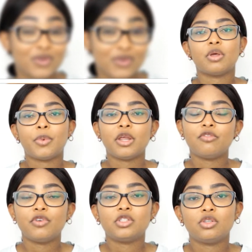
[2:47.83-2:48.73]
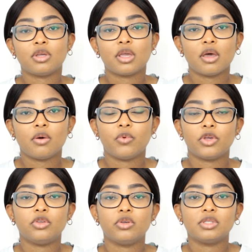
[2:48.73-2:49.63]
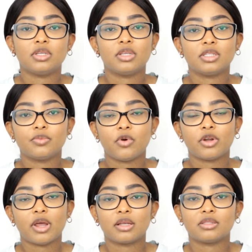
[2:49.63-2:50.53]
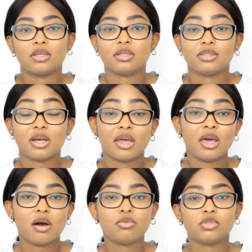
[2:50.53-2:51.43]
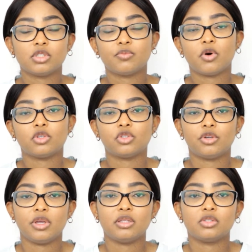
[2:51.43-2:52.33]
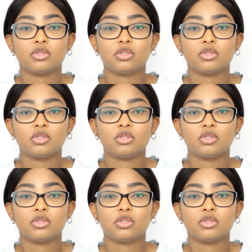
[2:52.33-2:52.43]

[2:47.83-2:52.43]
The benefits you get with using this product is that it helps to spot treat.